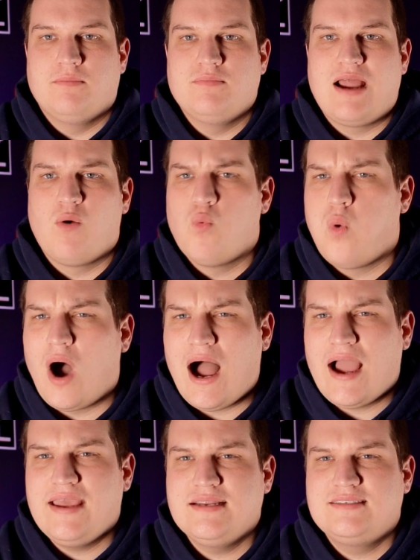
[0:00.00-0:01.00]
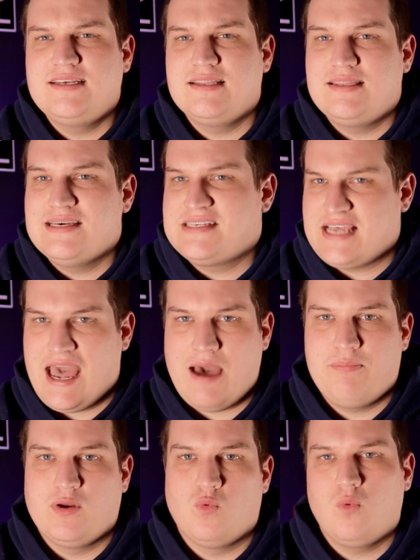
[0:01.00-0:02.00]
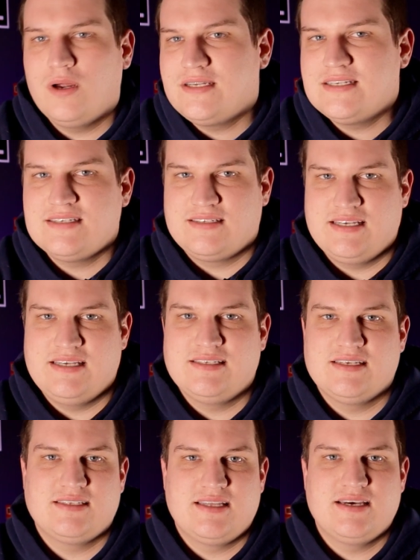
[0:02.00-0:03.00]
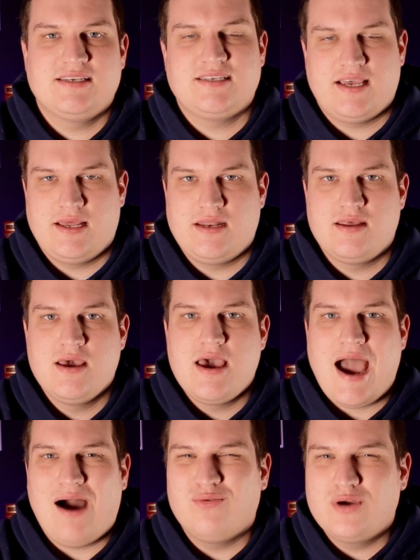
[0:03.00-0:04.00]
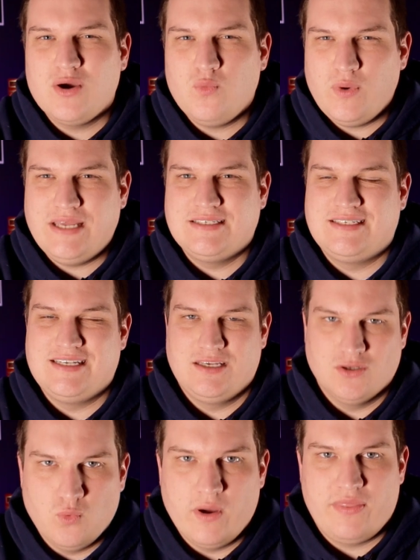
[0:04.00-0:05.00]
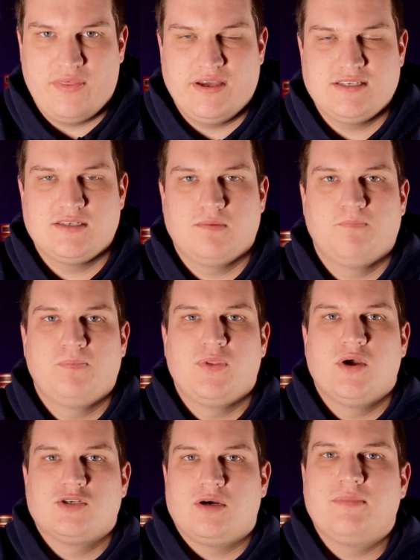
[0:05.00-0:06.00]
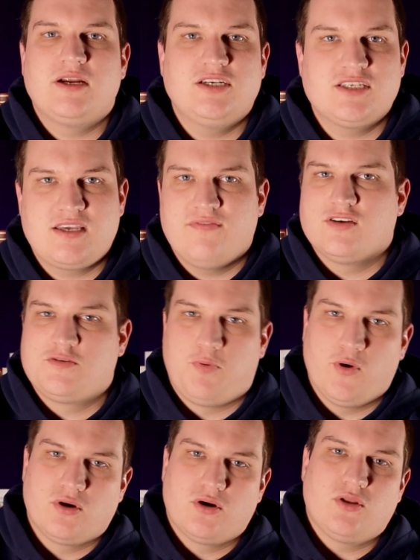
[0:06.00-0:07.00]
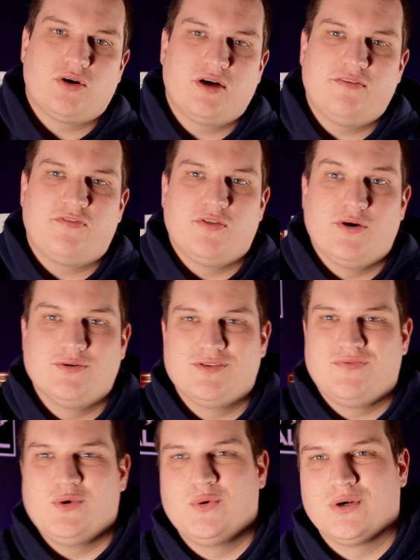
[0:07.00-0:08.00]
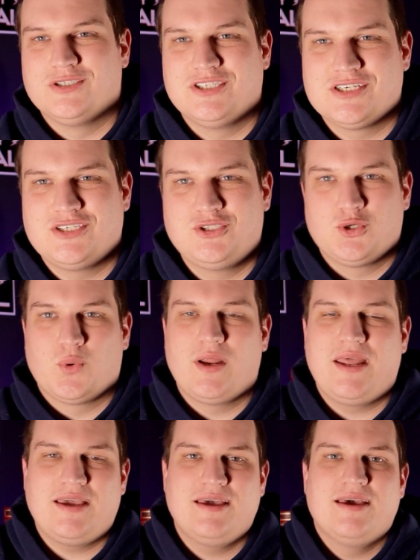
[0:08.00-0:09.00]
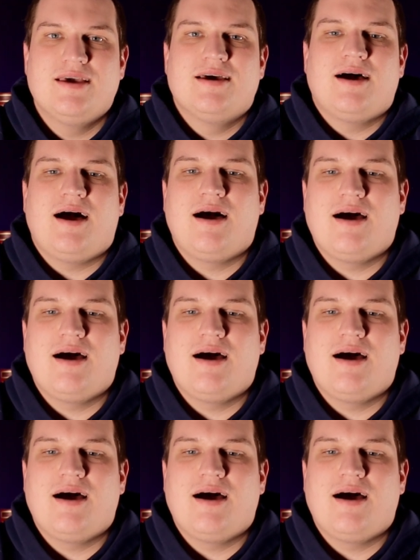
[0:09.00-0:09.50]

Now, why did this happen? What disease is this, and how can we deal with this? So I'm gonna just give a spoiler alert for those of you who are just joining.